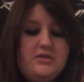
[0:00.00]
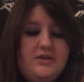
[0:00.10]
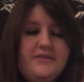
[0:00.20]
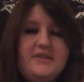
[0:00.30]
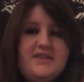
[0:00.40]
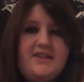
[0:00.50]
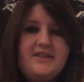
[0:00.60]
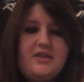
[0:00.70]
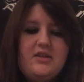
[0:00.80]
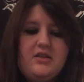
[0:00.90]
I've
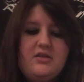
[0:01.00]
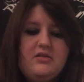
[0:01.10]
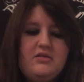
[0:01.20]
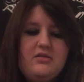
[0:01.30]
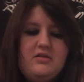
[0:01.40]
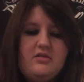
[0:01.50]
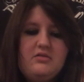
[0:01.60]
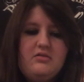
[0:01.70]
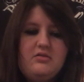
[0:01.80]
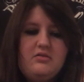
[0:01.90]
decided that
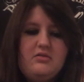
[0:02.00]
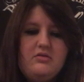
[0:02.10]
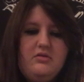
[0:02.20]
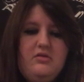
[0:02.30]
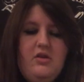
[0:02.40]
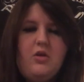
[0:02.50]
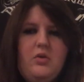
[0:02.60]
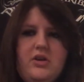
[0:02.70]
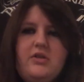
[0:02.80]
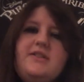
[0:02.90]
no,
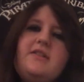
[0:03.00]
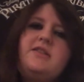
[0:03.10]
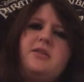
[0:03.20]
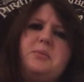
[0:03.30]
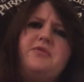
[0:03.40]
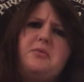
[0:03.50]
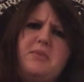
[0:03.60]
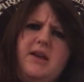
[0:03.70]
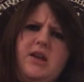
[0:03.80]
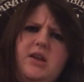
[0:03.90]
I got into this hobby for
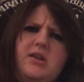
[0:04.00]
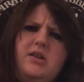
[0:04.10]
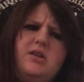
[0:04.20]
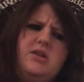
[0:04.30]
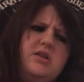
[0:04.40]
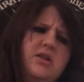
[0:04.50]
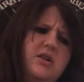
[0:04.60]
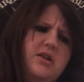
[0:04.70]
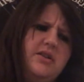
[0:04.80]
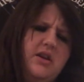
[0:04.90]
me
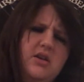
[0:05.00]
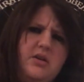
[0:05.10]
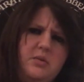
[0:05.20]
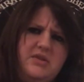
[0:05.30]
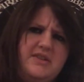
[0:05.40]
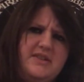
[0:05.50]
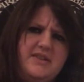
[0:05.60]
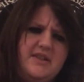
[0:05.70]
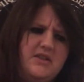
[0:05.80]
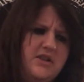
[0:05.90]
and that I wanted to
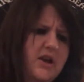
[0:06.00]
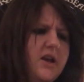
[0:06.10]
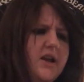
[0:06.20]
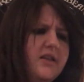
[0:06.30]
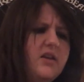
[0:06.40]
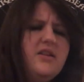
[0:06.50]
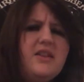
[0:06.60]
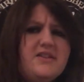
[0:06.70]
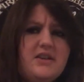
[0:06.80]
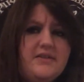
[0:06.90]
stitch it. The only
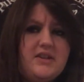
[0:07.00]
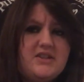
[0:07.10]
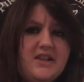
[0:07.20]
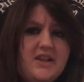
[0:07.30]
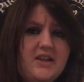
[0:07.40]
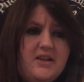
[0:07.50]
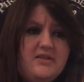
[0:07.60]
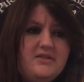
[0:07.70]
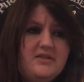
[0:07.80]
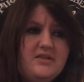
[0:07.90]
things I've actually
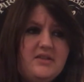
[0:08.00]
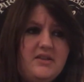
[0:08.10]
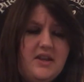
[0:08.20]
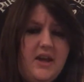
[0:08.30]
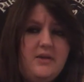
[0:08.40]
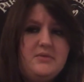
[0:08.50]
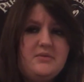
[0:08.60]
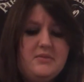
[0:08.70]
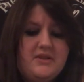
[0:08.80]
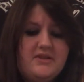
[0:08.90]
kept
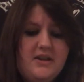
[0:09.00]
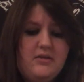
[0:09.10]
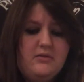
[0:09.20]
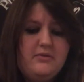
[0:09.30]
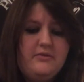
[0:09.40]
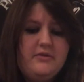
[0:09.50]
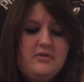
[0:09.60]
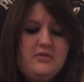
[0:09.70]
myself